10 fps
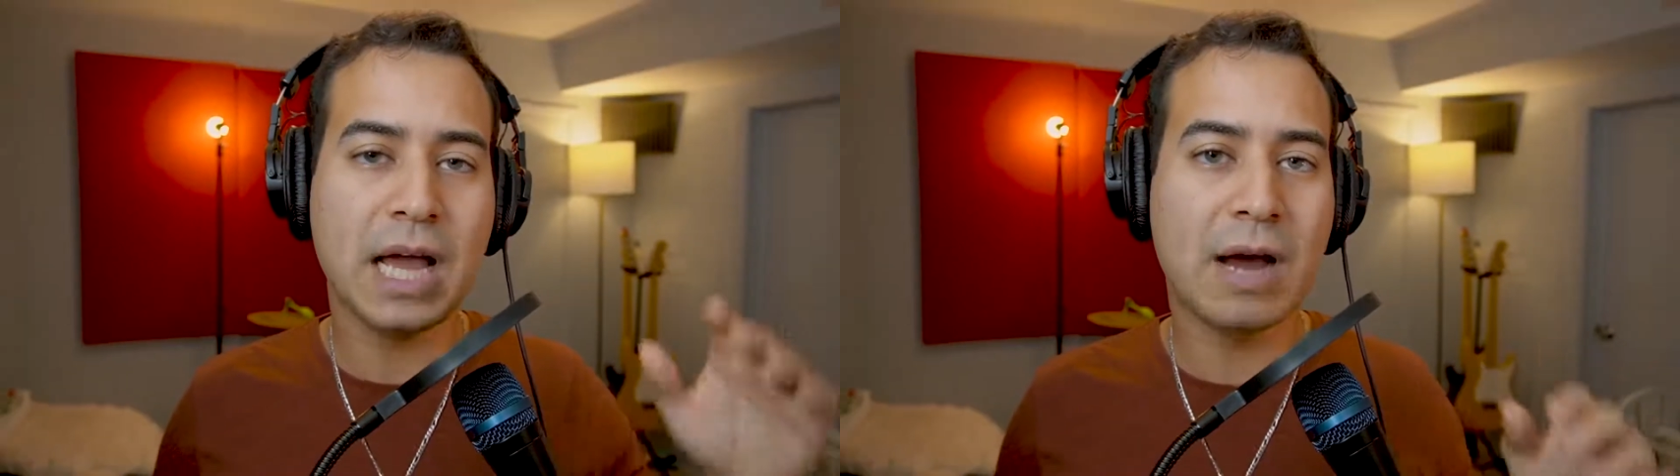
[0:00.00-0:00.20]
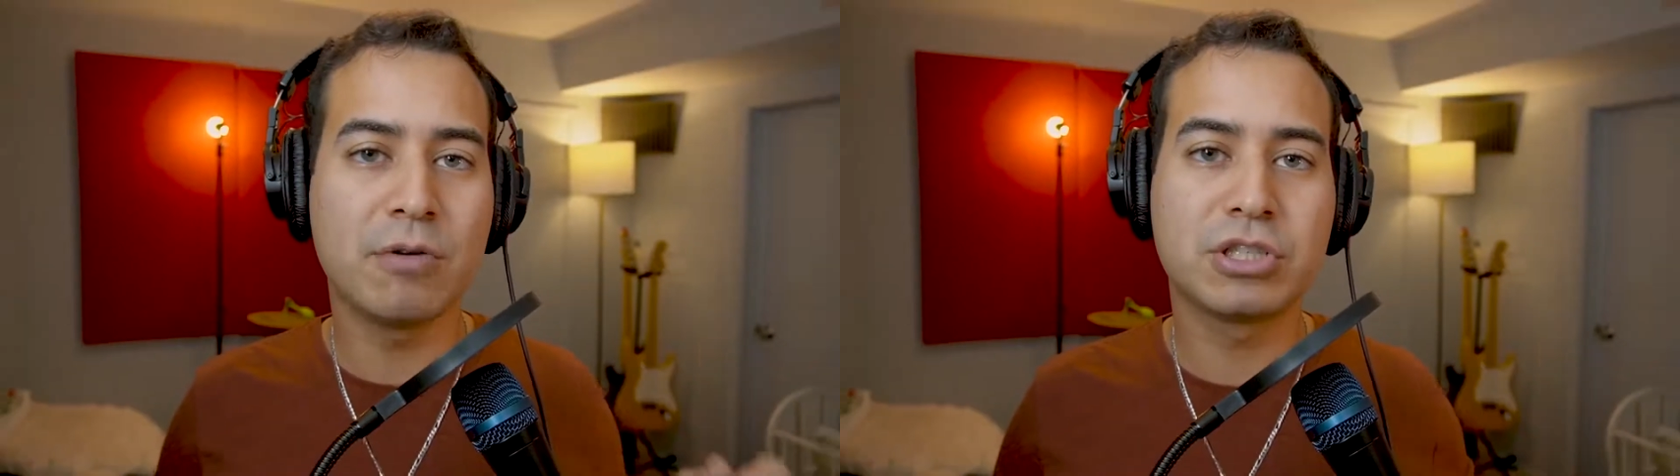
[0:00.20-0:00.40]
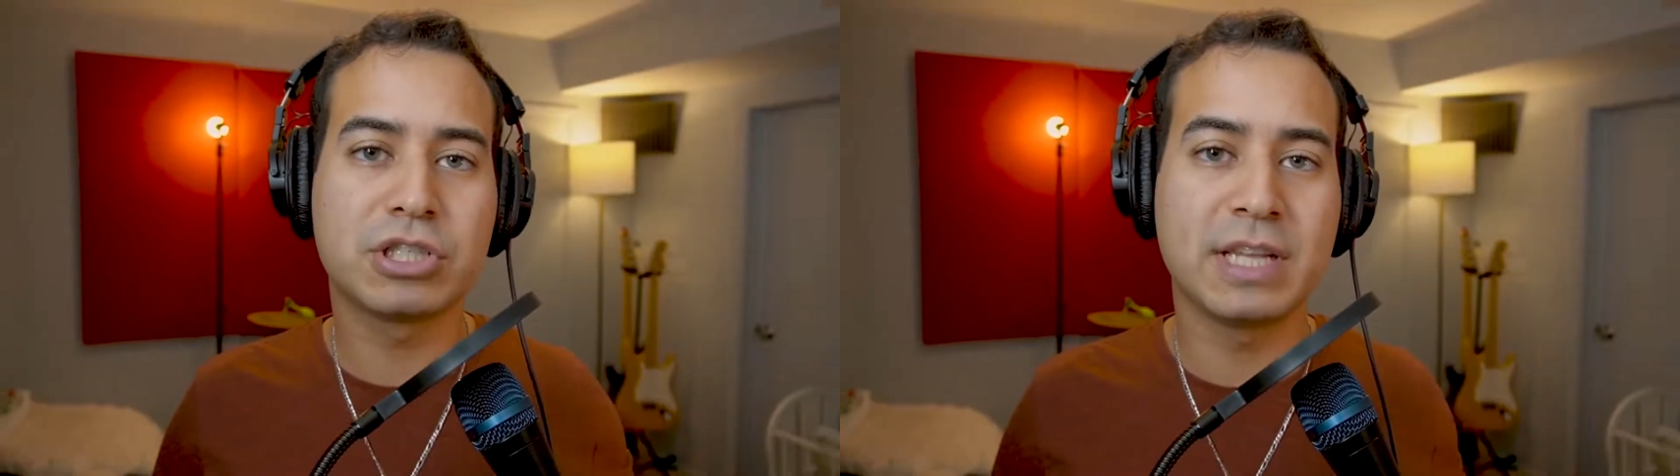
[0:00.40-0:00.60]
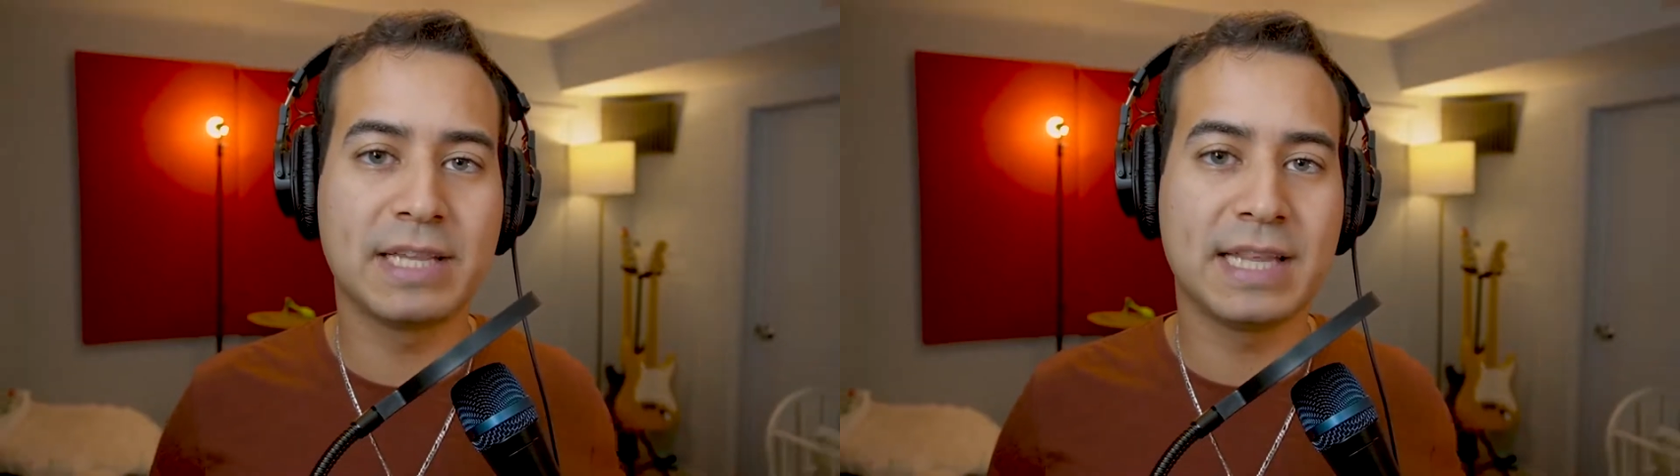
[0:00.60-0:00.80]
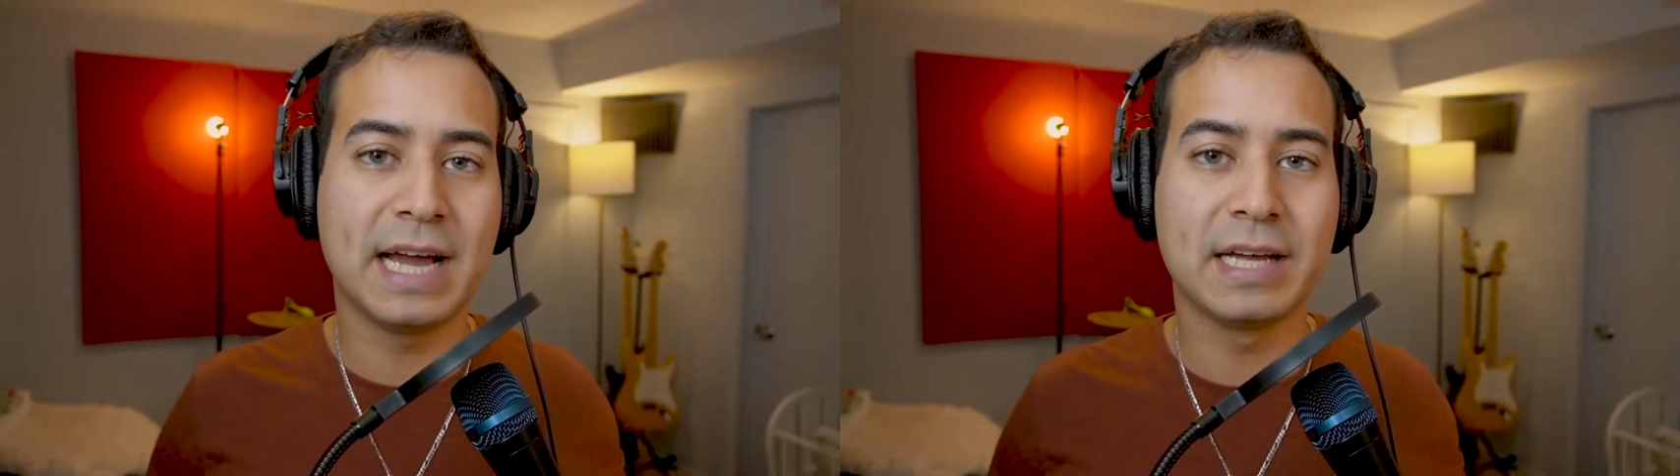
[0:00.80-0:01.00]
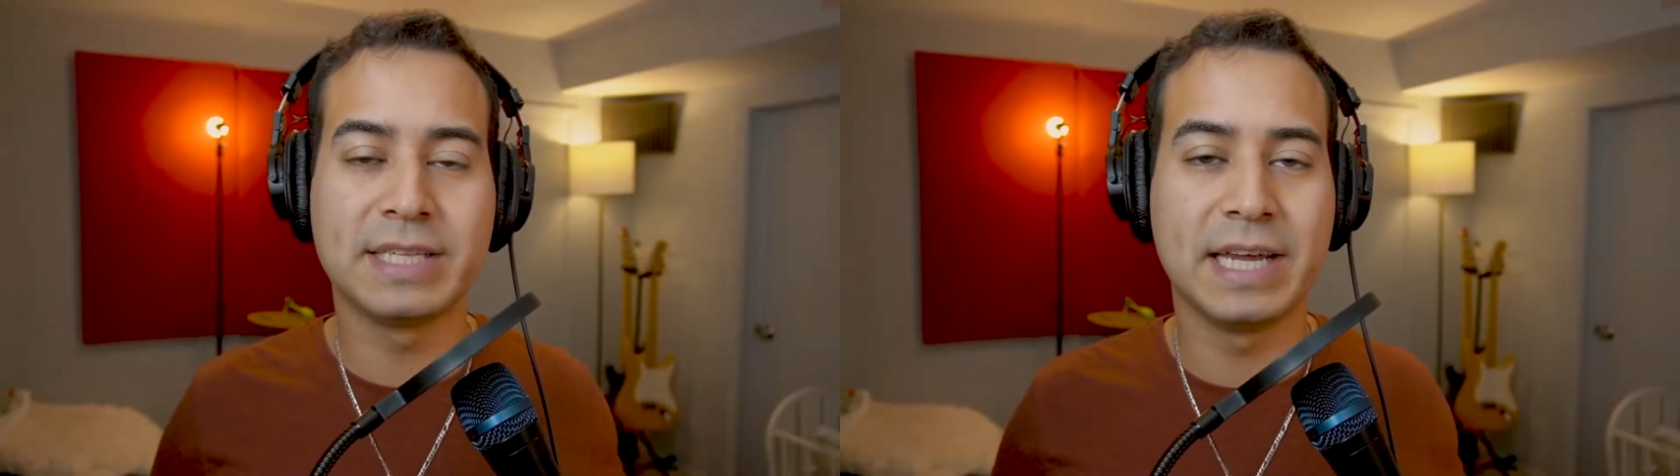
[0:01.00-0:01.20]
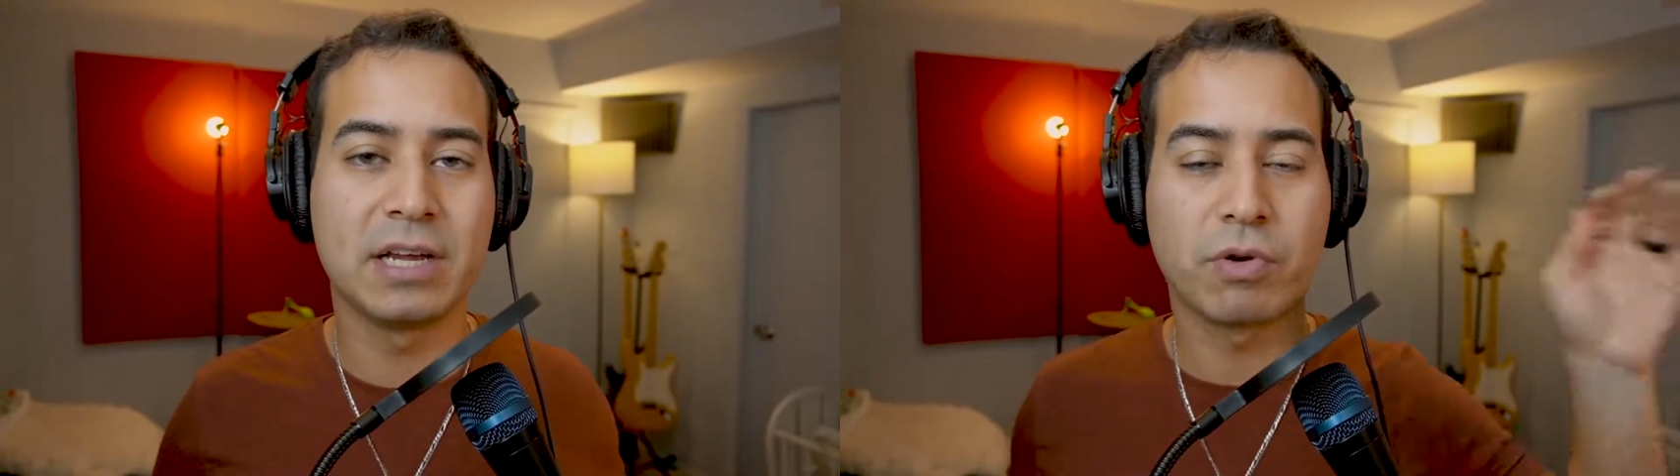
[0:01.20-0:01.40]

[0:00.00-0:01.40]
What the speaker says: I would just let that take,